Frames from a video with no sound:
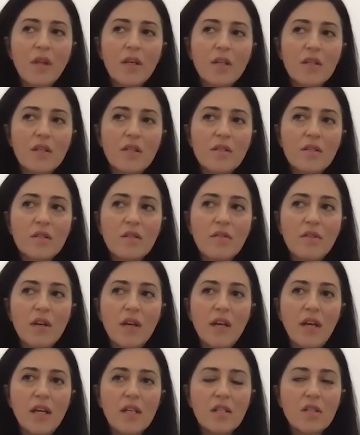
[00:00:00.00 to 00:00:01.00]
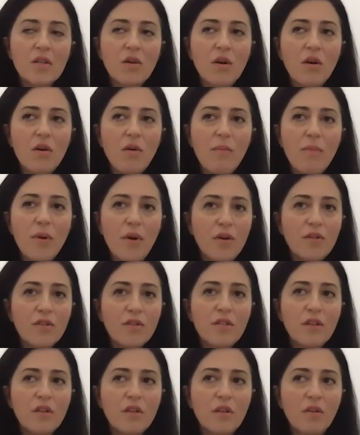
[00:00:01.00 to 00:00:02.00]
is that I saw a
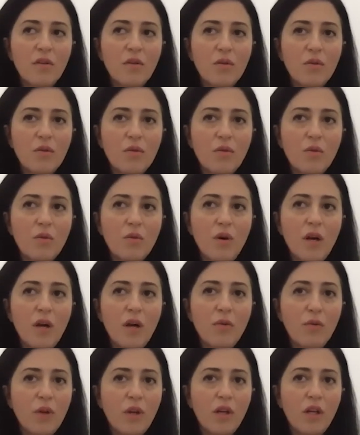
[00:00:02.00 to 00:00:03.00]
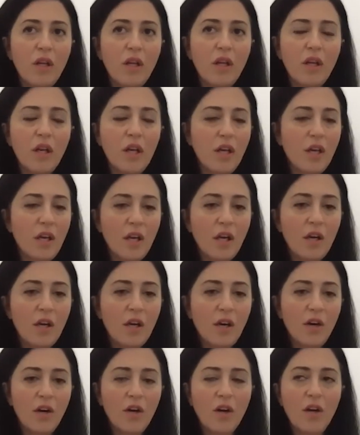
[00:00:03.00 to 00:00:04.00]
person who I really
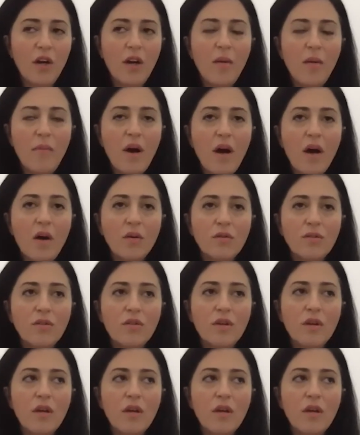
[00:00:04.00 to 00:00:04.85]
care about